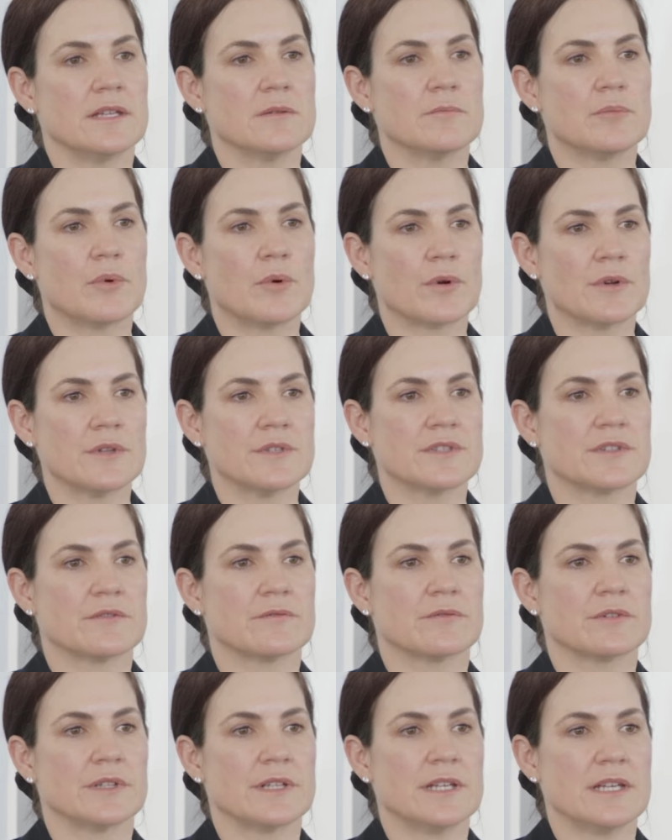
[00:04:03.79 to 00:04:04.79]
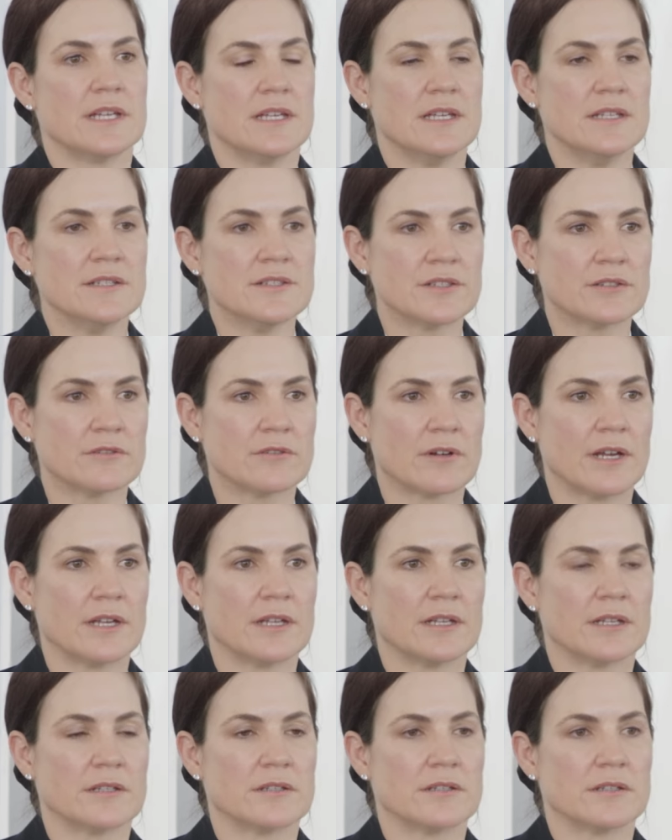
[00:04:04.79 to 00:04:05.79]
the importance of really
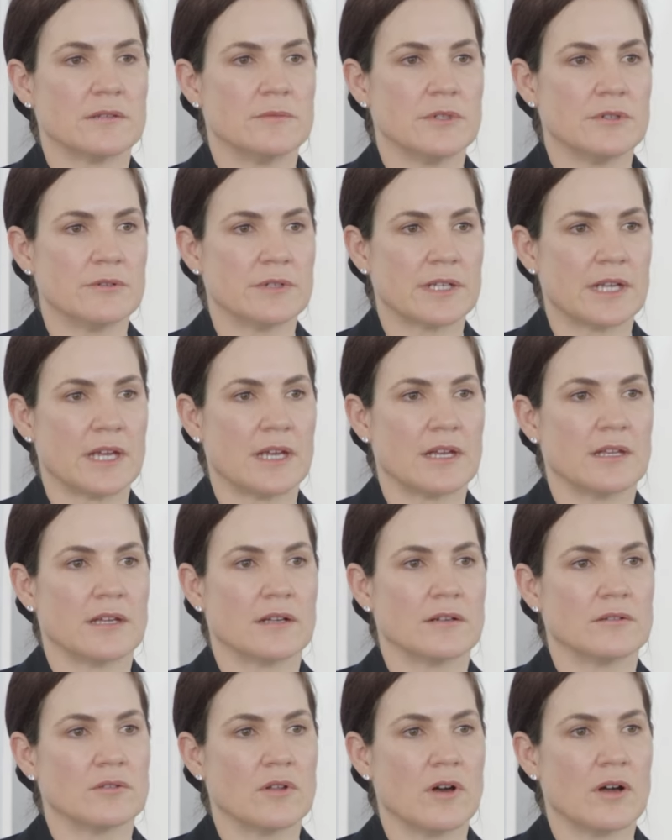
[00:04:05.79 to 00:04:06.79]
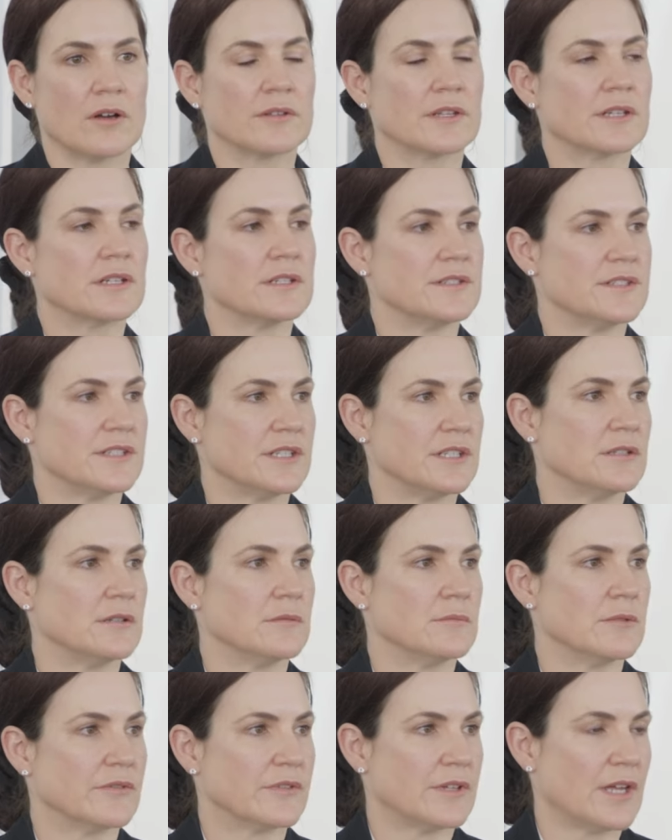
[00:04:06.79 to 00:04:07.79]
integrating and communicating along the
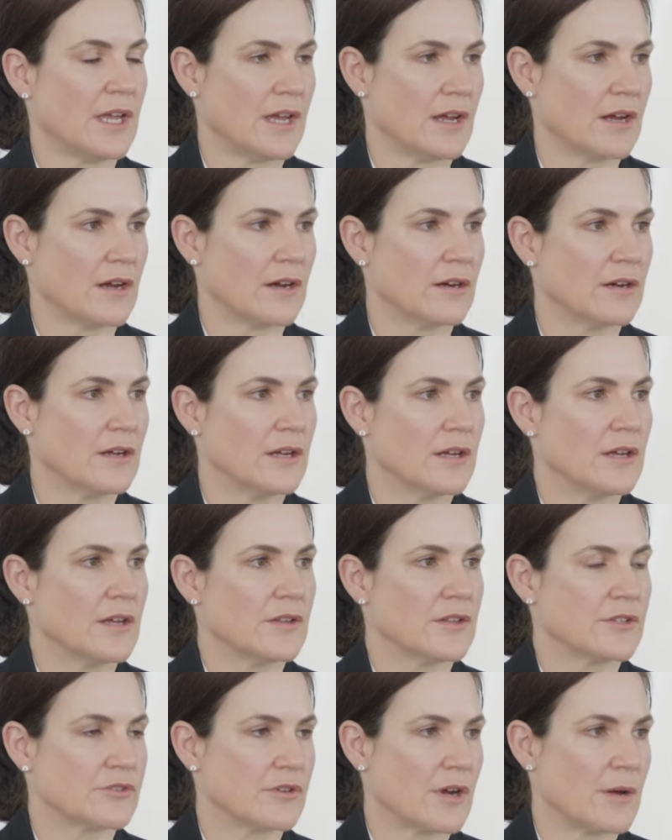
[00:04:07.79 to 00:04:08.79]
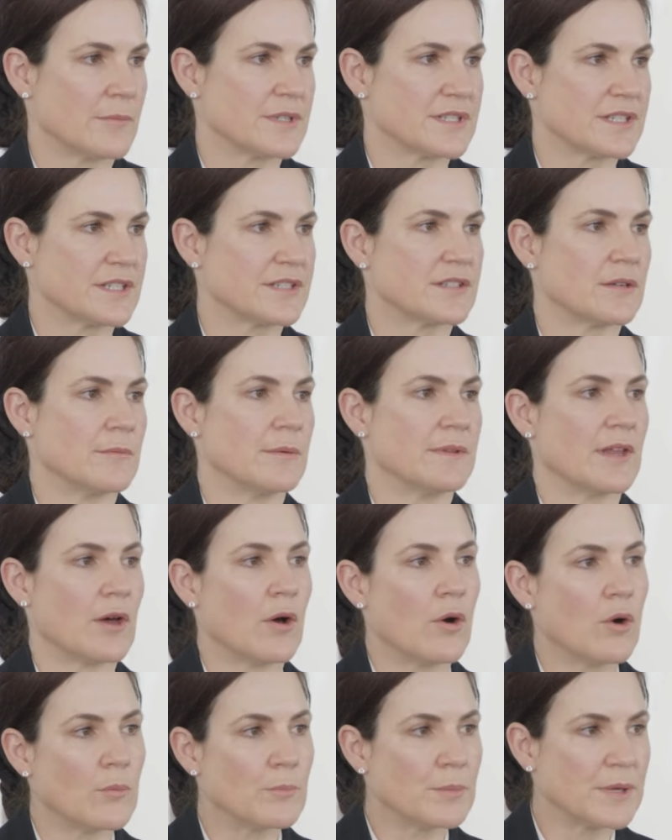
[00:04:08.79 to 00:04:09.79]
continuum of care the trauma system and the
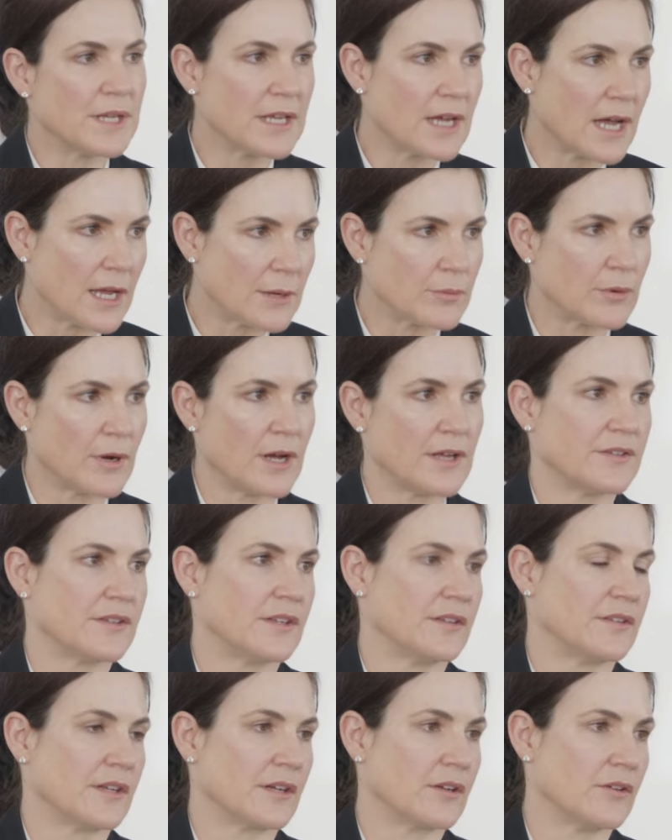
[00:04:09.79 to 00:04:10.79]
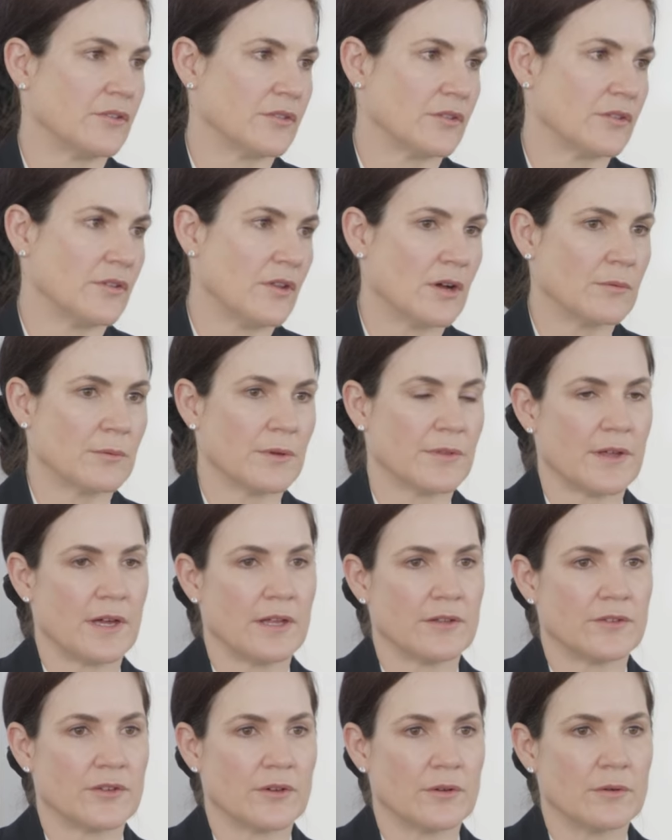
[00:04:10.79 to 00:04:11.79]
whole PI process that goes along with
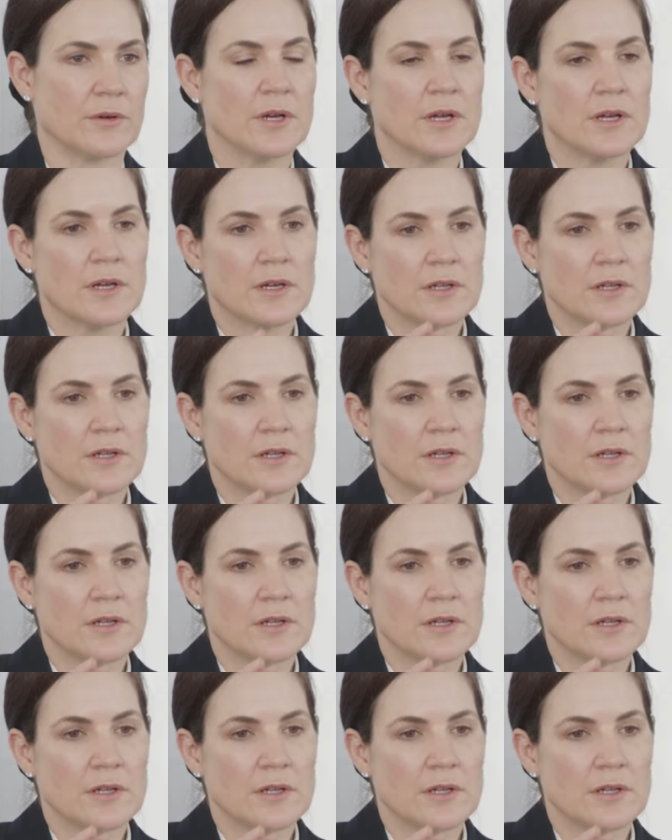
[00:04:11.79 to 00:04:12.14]
that. So